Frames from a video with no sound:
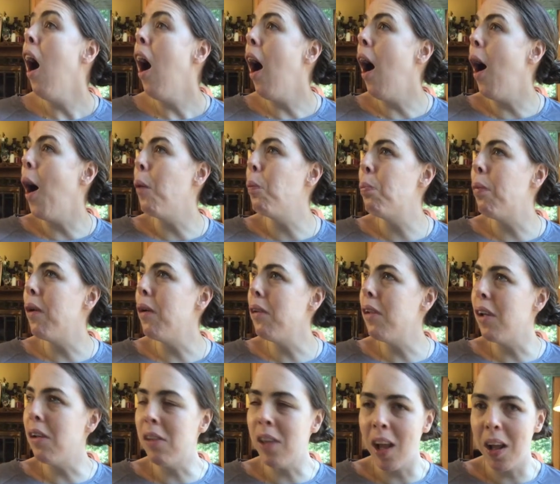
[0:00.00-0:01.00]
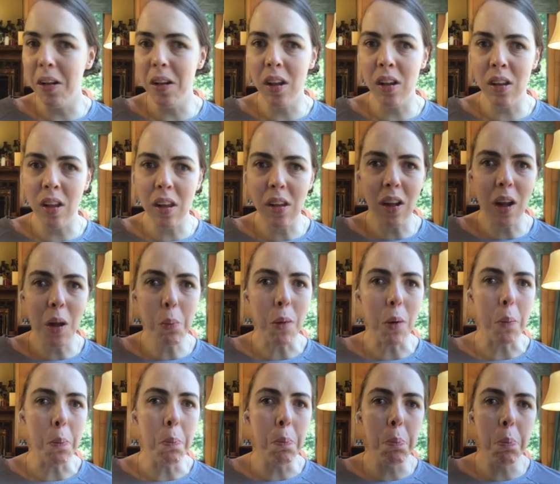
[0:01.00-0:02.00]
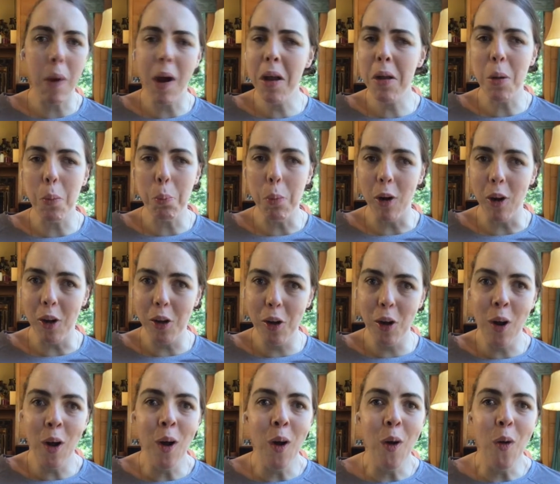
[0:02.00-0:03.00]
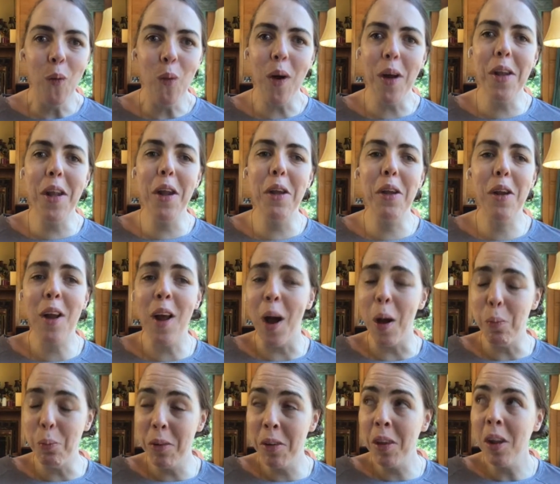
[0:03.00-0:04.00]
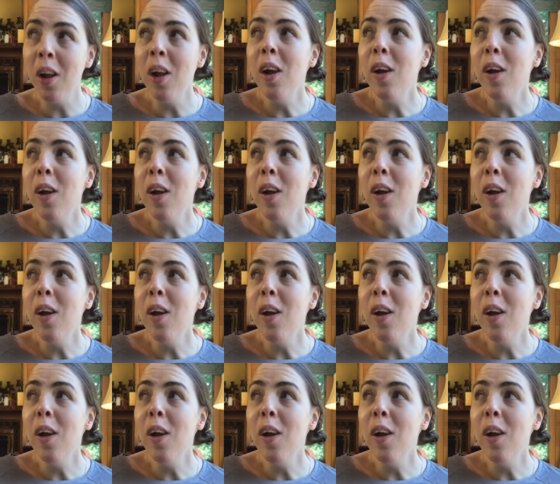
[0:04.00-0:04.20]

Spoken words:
up the tendencies. I'm a minor bird when it comes